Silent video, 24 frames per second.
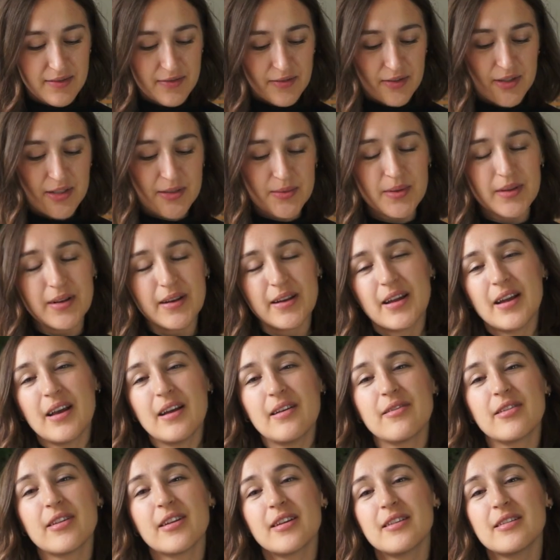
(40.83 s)
the first one I
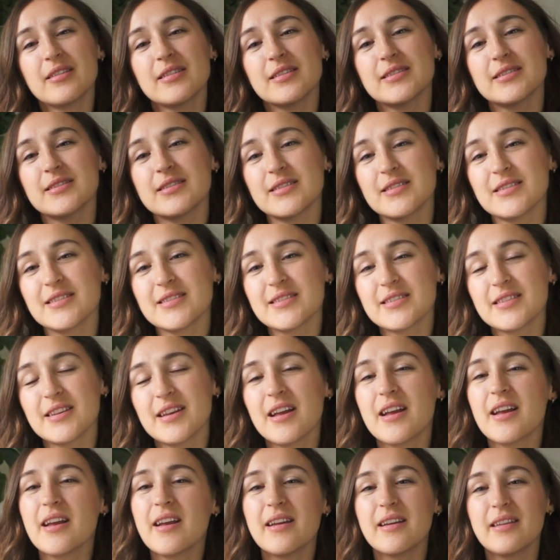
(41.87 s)
have here is this
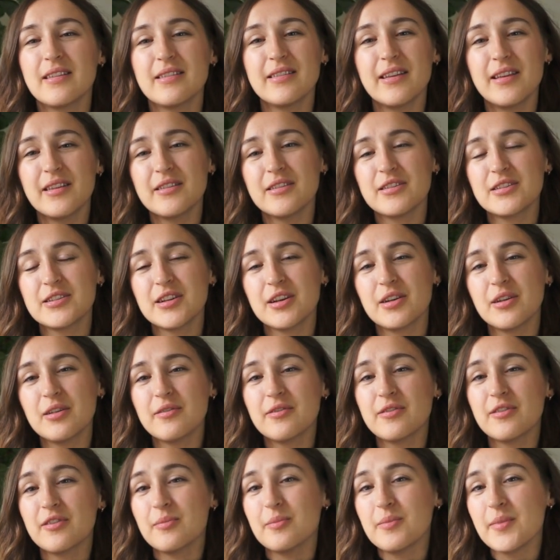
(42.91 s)
leather tote
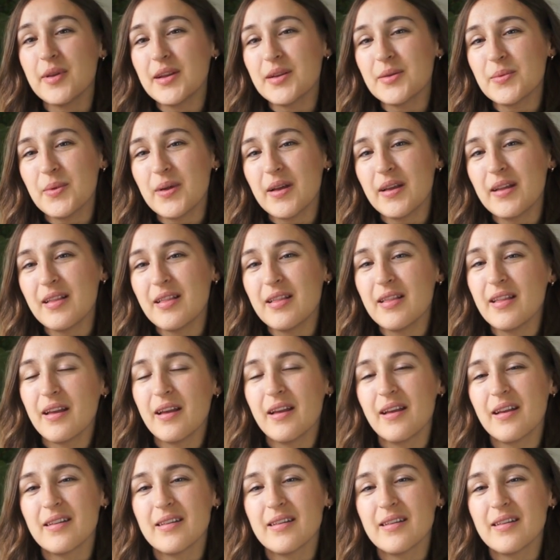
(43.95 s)
from Madewell.